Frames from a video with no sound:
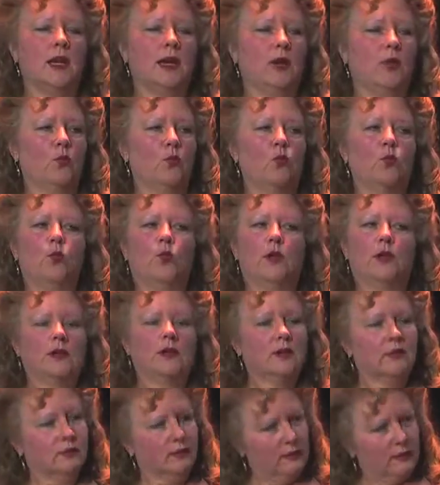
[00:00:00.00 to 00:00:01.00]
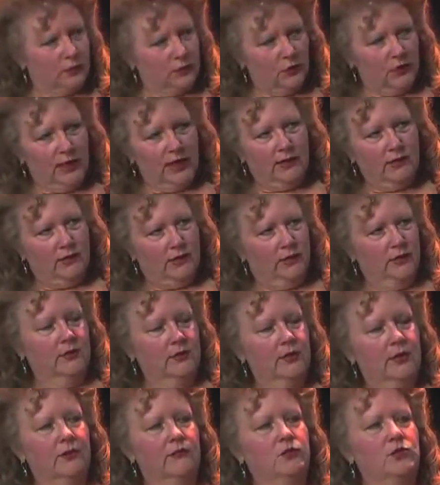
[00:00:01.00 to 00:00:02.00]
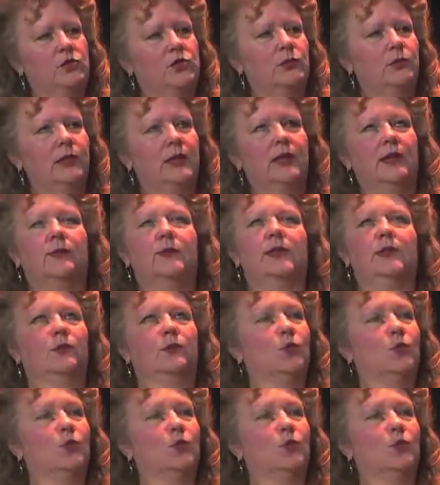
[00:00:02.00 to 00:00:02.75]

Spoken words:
a wonderful track record of just becoming